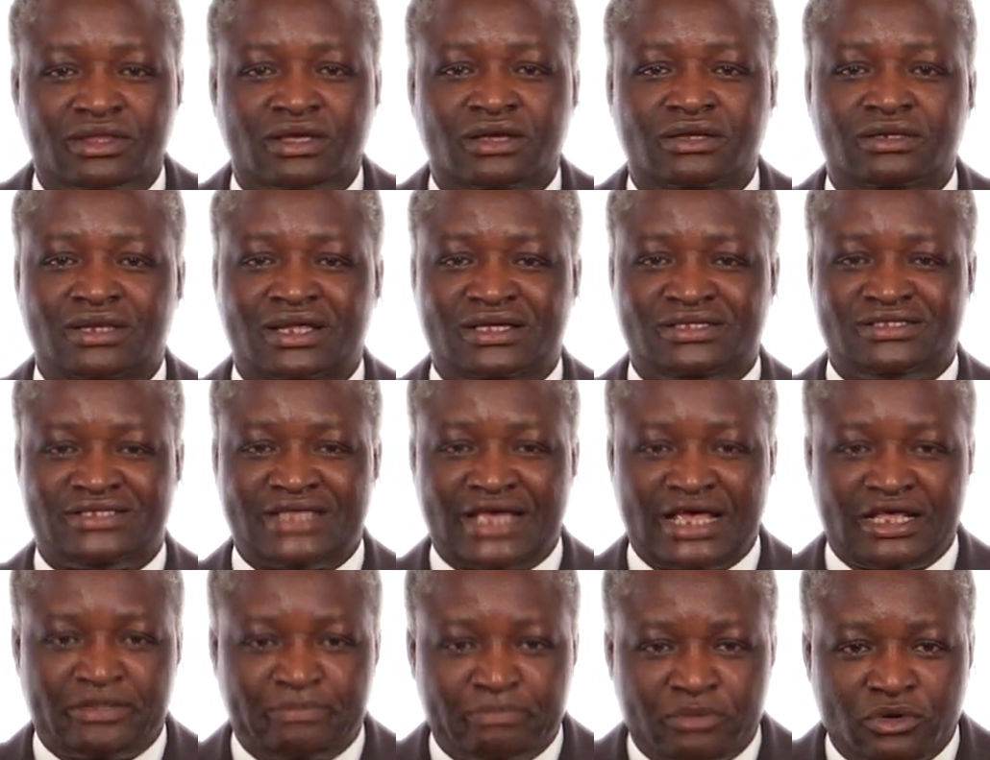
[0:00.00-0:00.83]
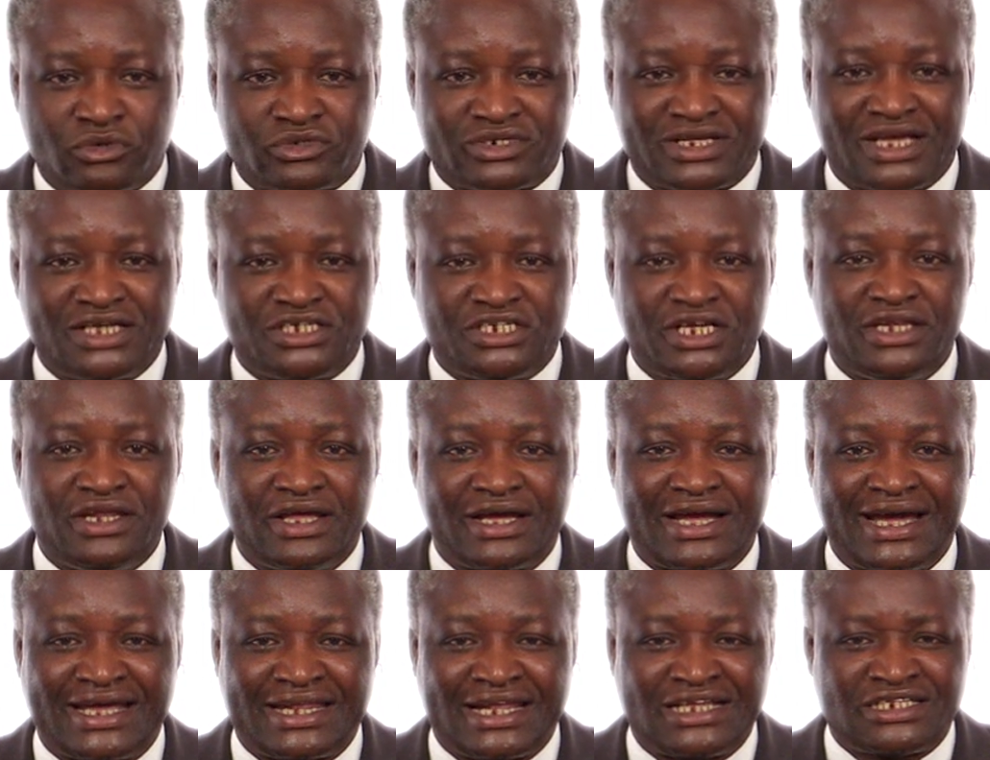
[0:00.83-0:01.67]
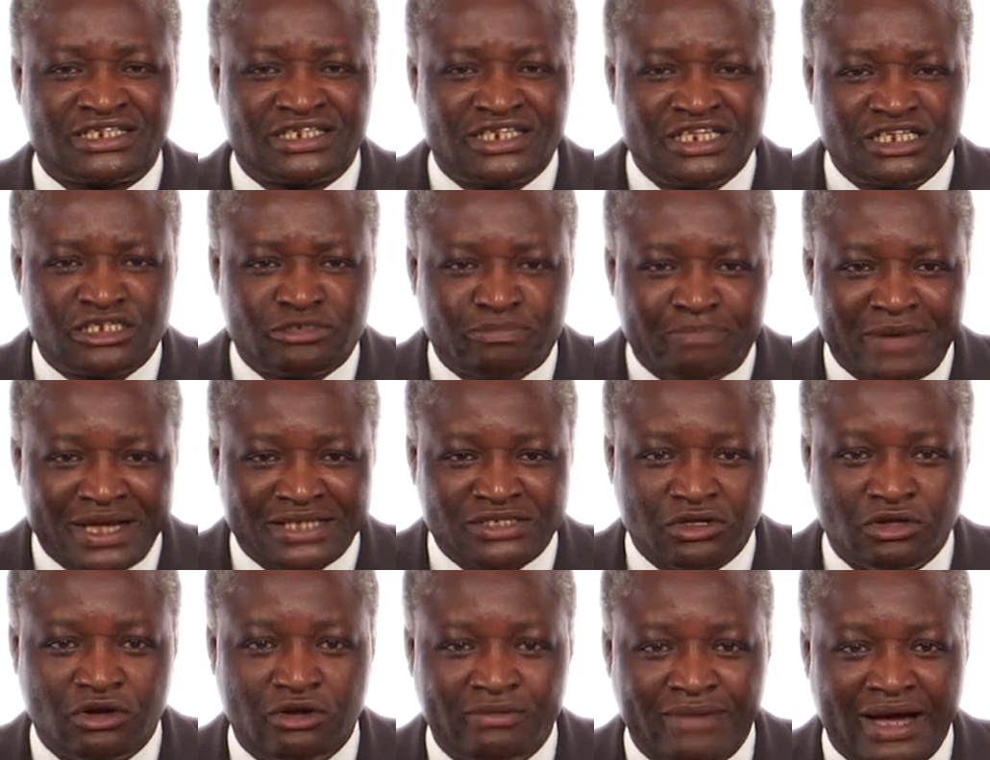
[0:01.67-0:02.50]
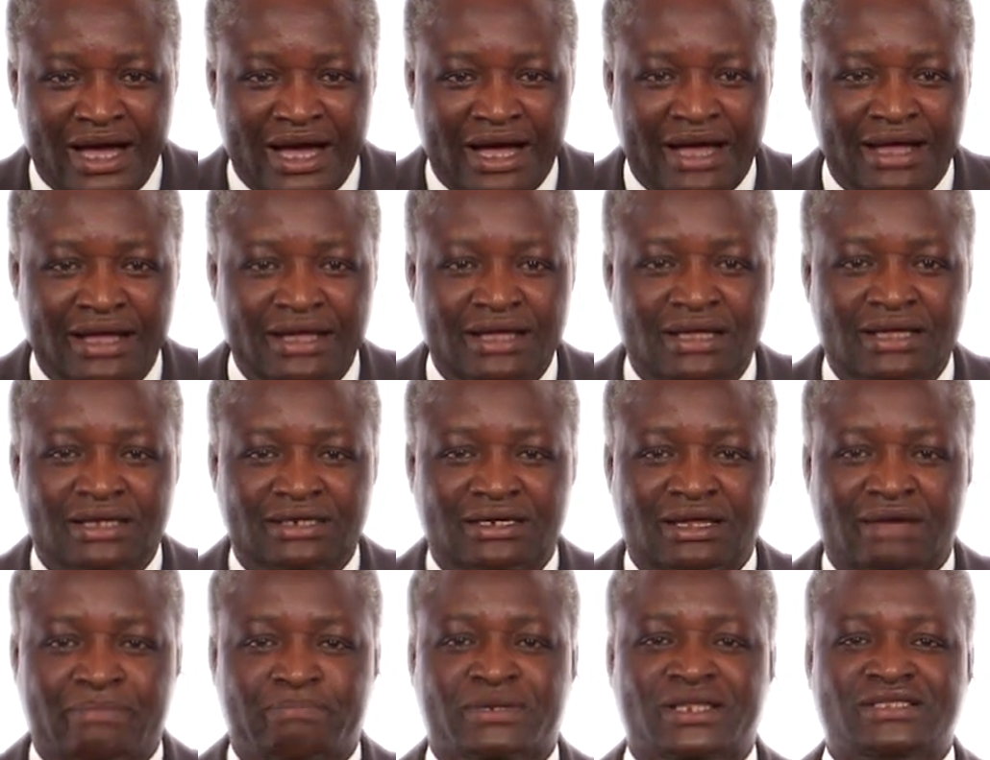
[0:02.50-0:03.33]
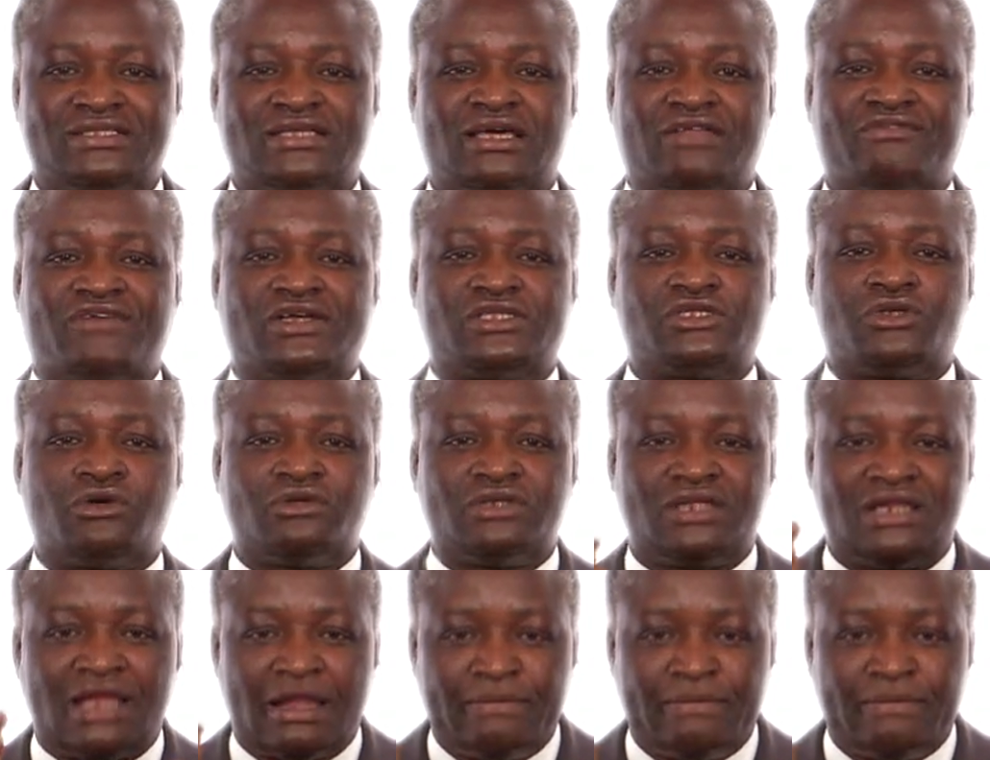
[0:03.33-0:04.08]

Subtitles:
Protected areas don't just safeguard the preservation of biodiversity.